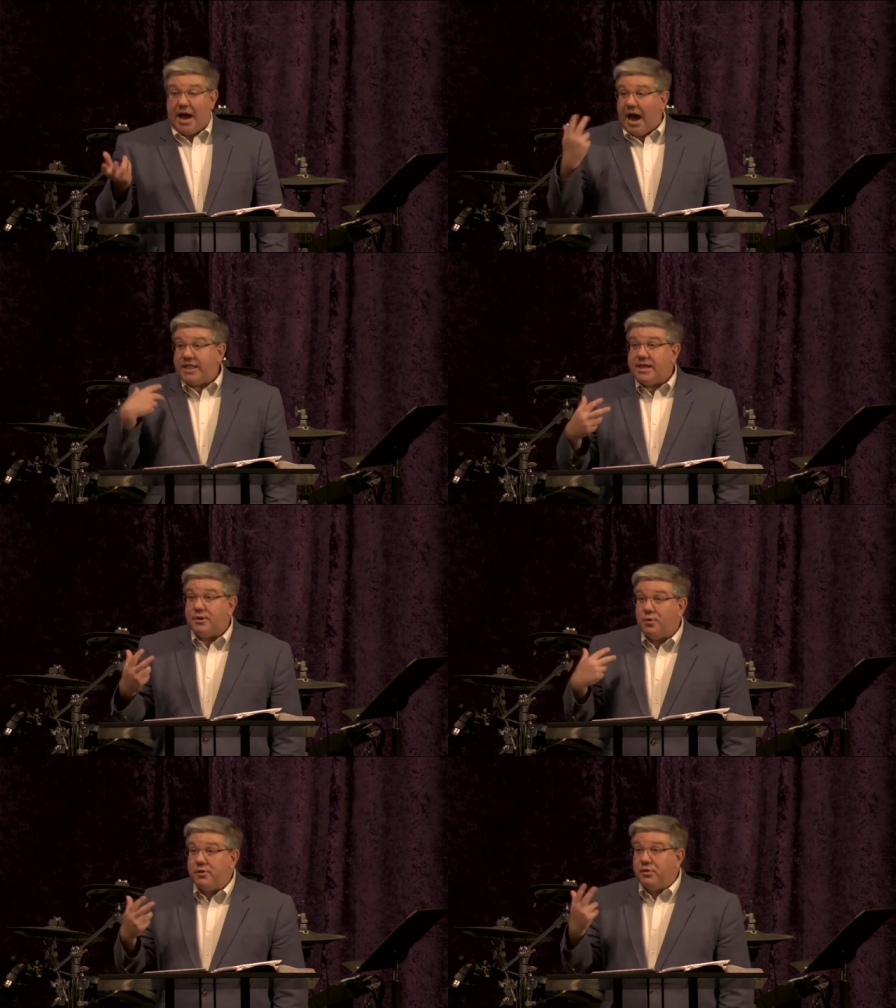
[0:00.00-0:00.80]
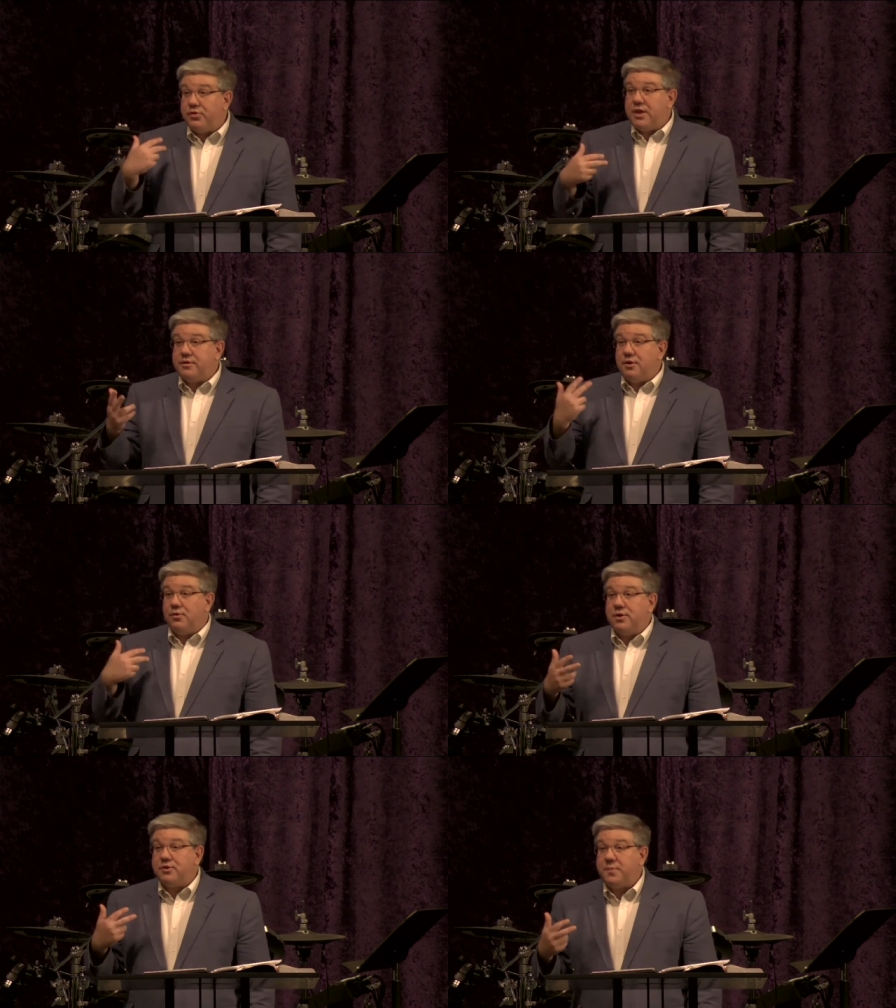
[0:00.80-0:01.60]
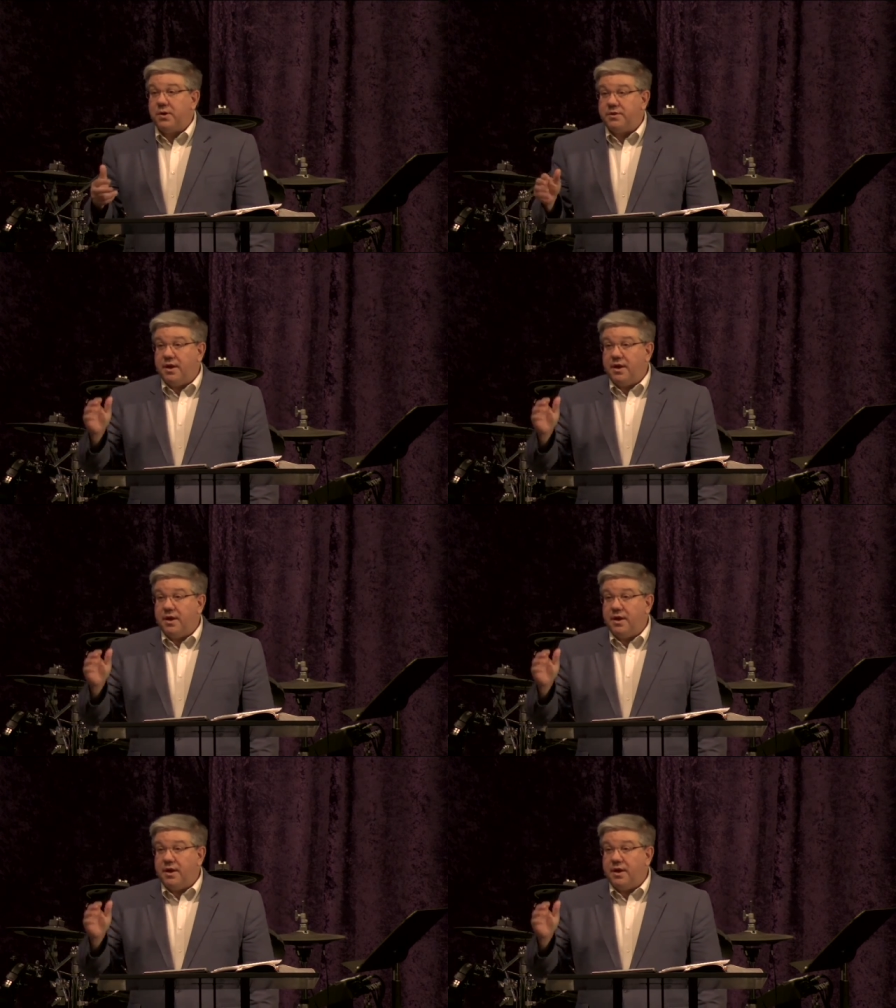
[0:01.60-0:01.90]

I think one of the things the Holy Spirit